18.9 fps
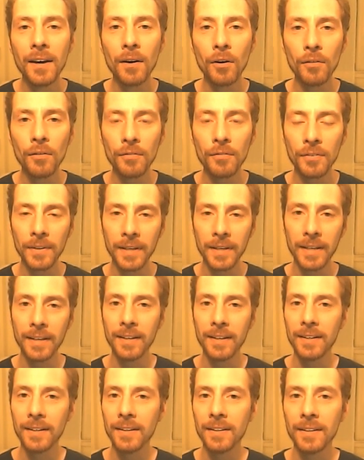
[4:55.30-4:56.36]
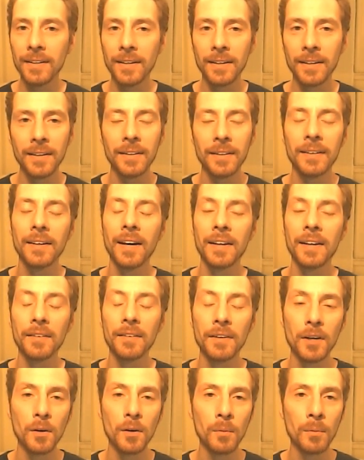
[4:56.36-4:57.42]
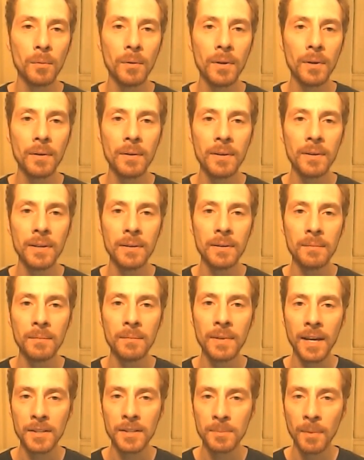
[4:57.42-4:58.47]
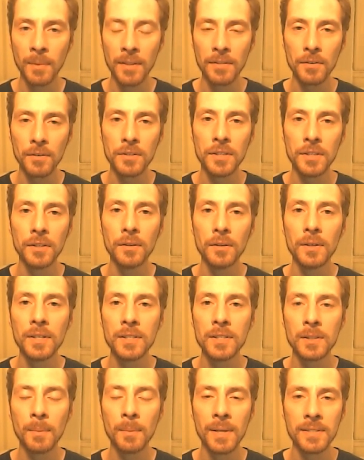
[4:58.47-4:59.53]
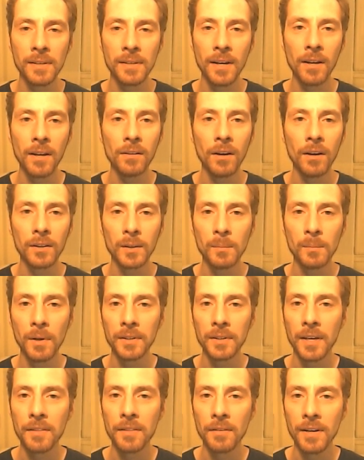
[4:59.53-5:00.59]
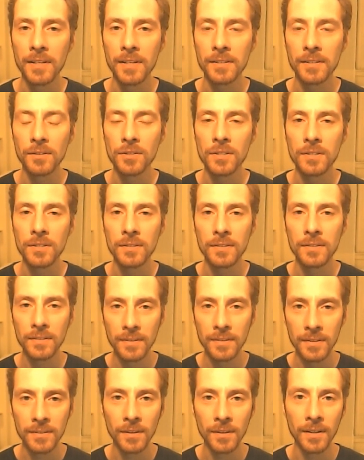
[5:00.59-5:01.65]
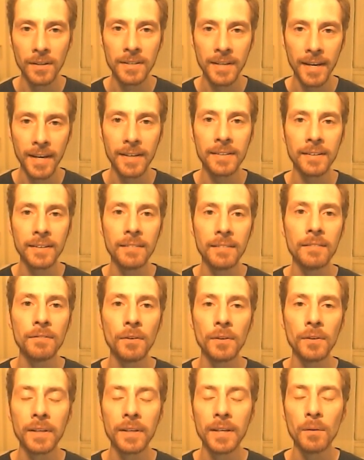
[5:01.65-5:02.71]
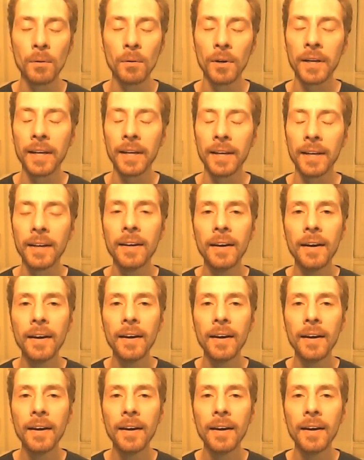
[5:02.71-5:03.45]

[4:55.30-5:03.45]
hopefully, I don't know, in next month or two. It just depends on how long the multi-threading solution is going to take to fully get working.